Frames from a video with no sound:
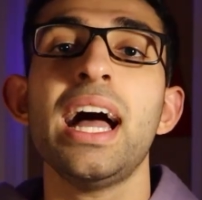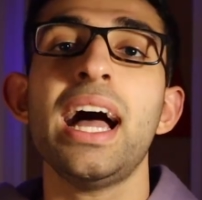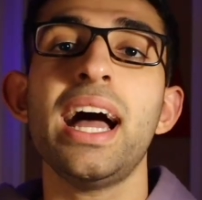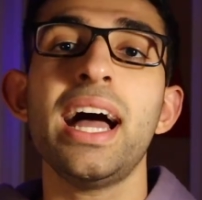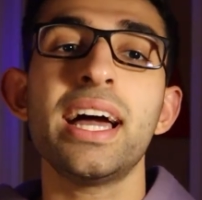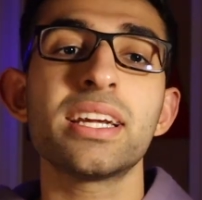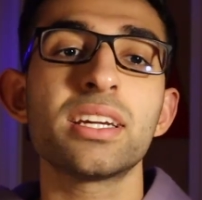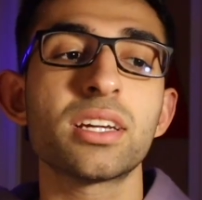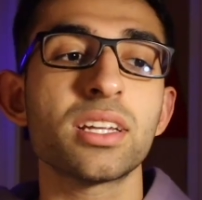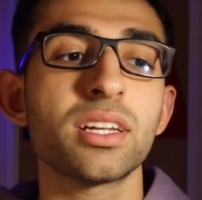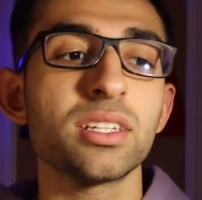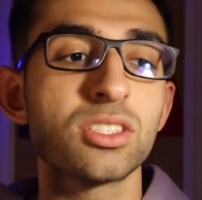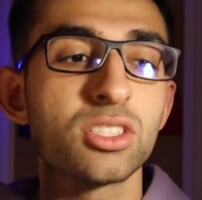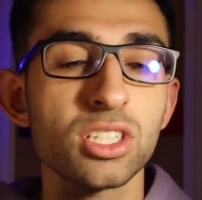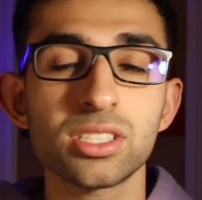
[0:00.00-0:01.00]
And
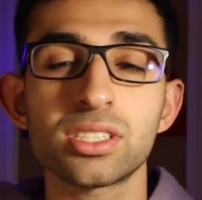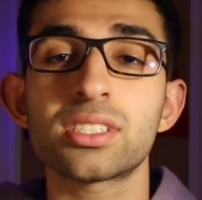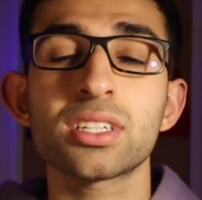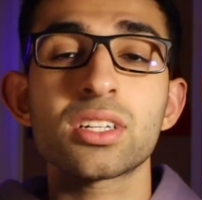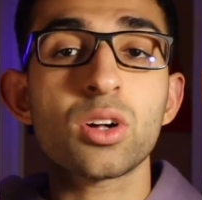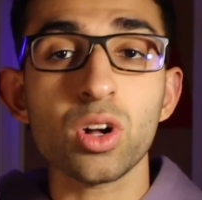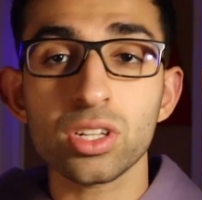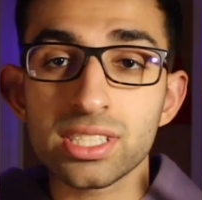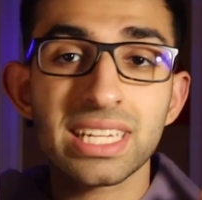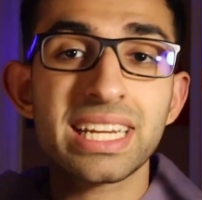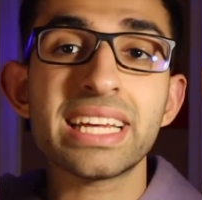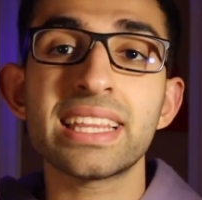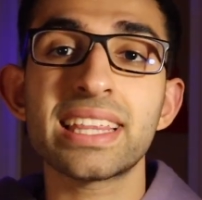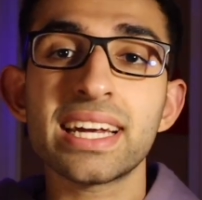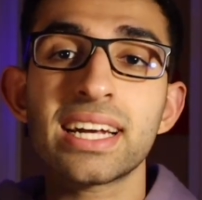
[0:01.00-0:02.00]
just
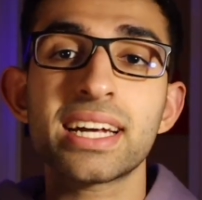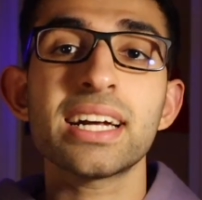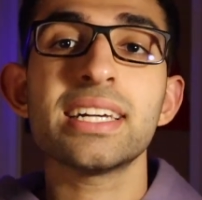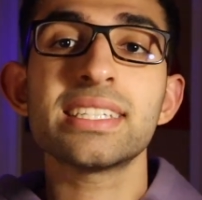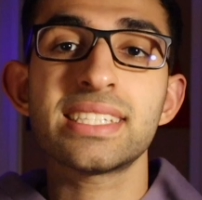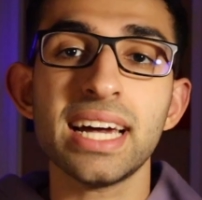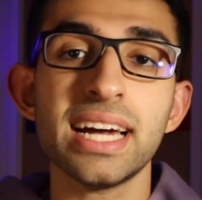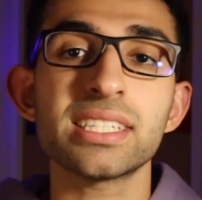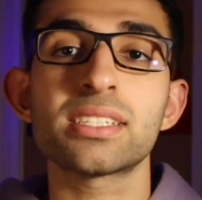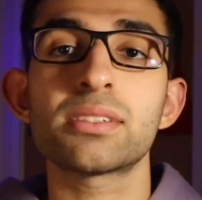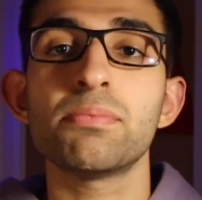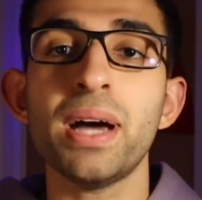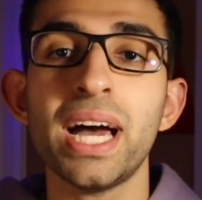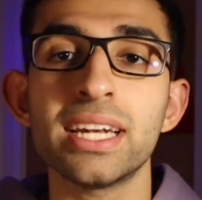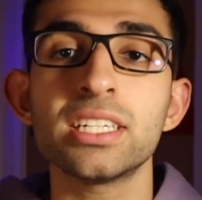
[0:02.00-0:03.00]
constantly think, assess,
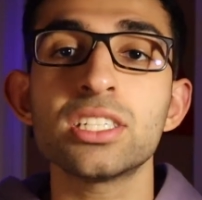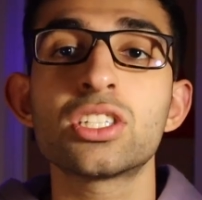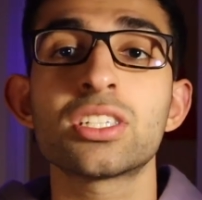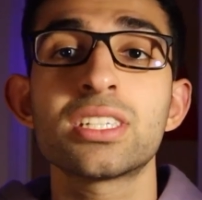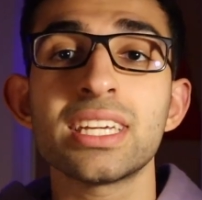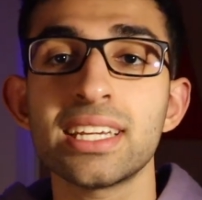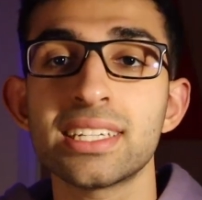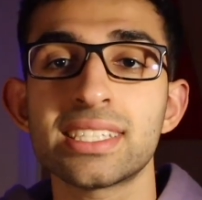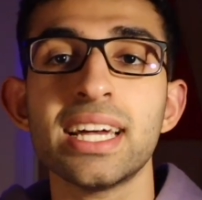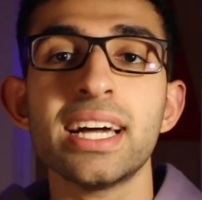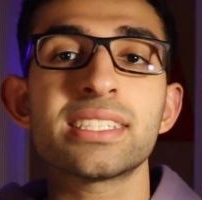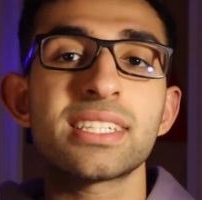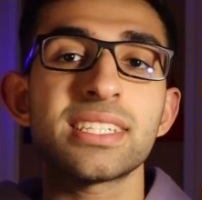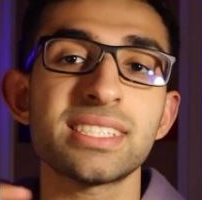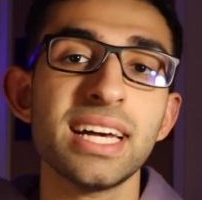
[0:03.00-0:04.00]
manage,
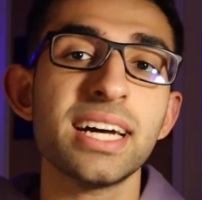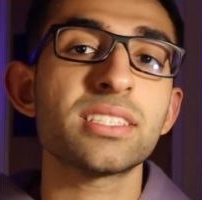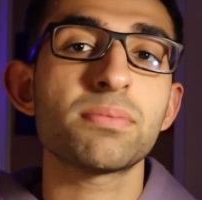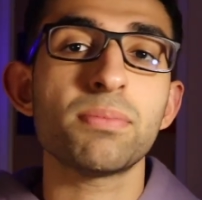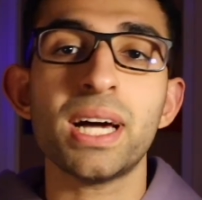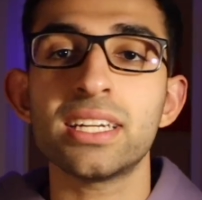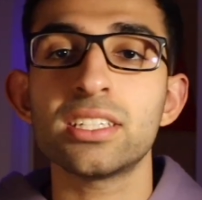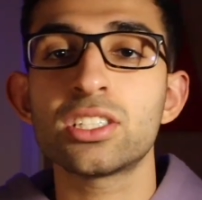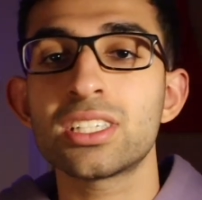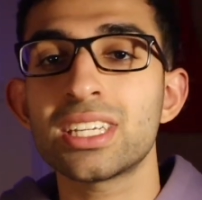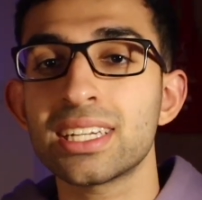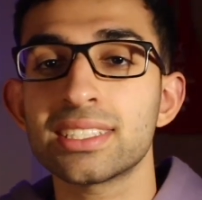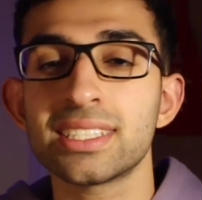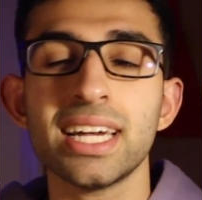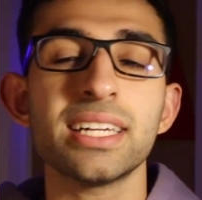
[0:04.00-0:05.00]
reassess, assess, manage,
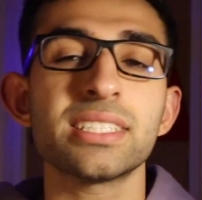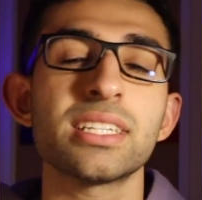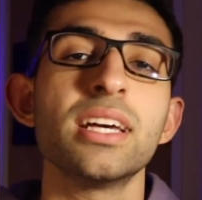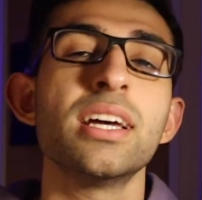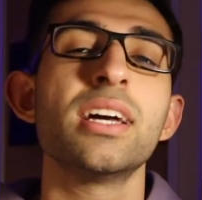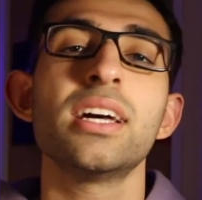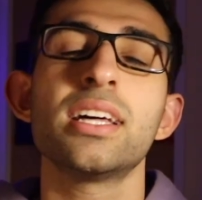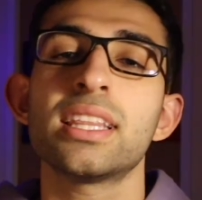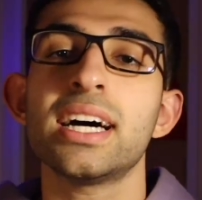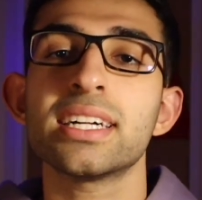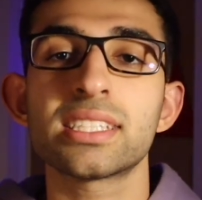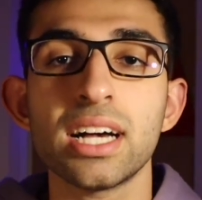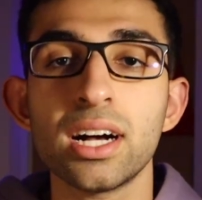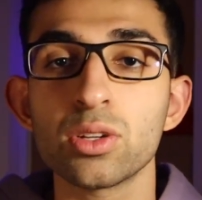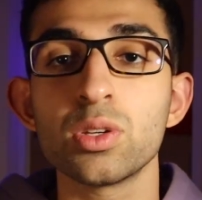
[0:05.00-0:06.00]
reassess.
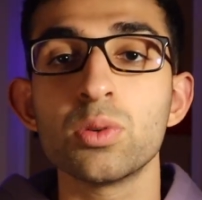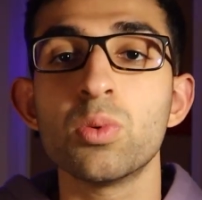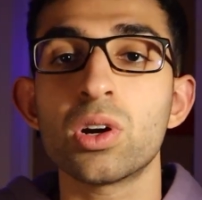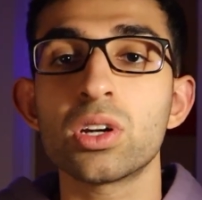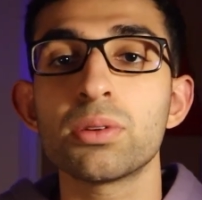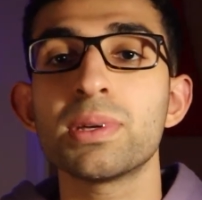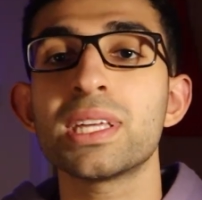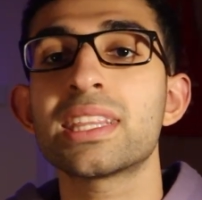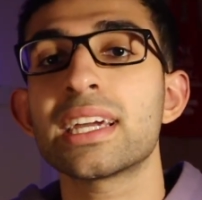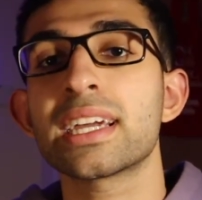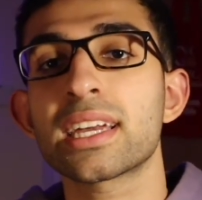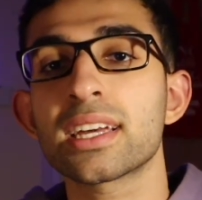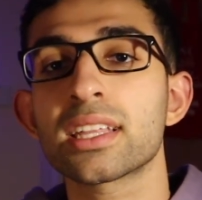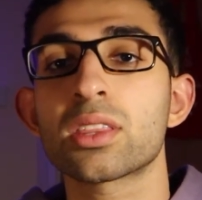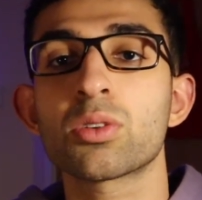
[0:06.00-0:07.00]
That's how you want to be
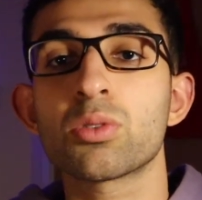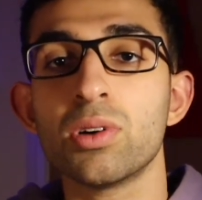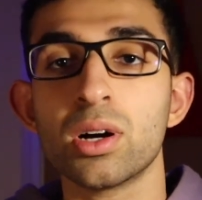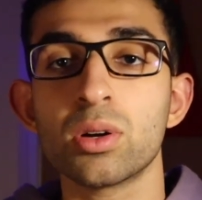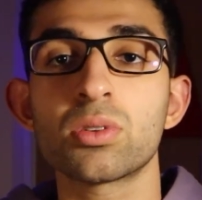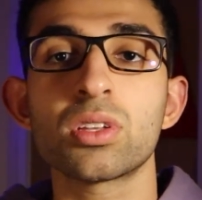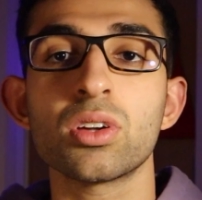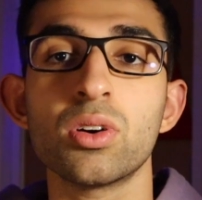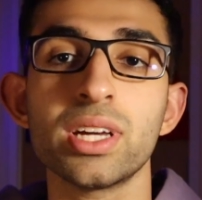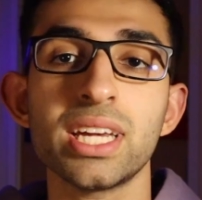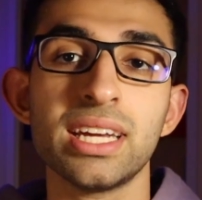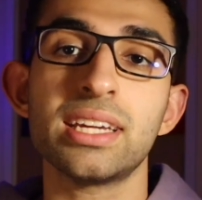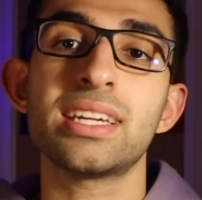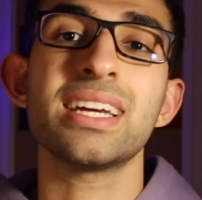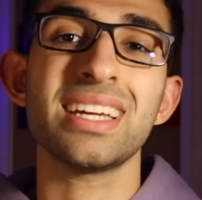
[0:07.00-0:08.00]
thinking throughout your
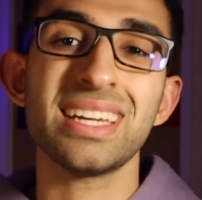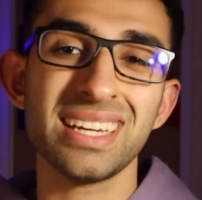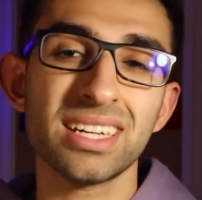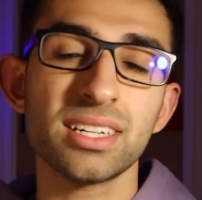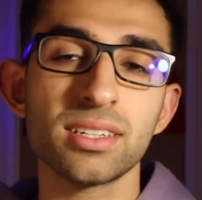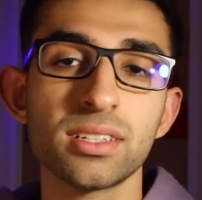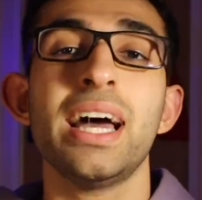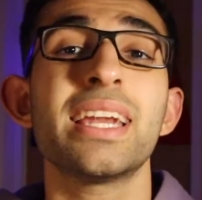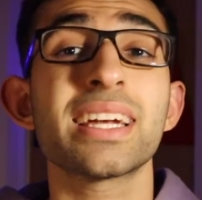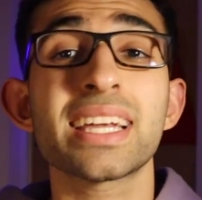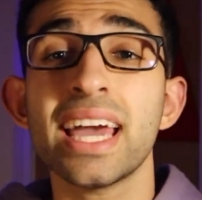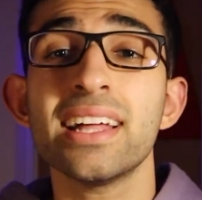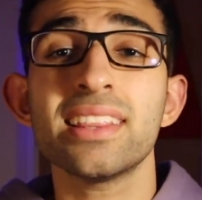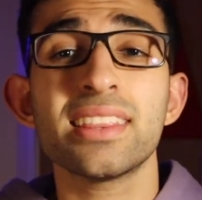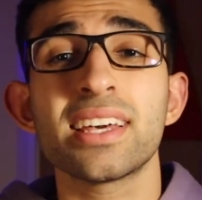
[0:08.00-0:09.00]
ADE. And
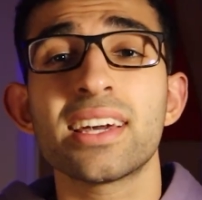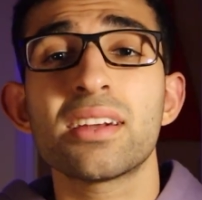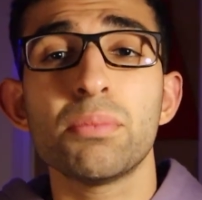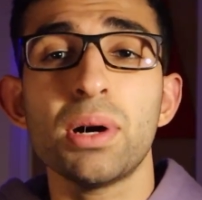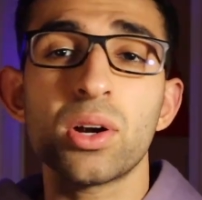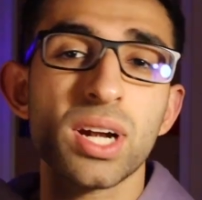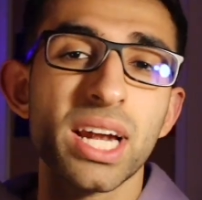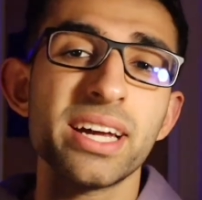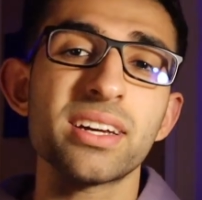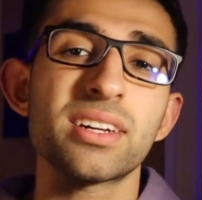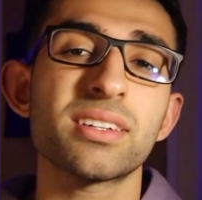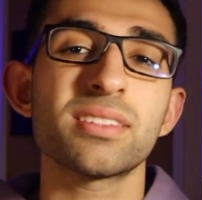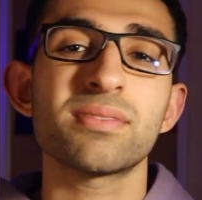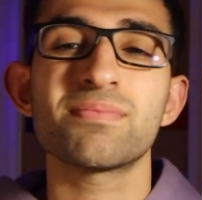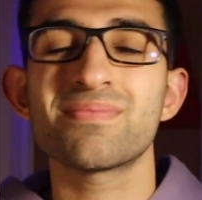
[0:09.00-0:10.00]
again, there are about like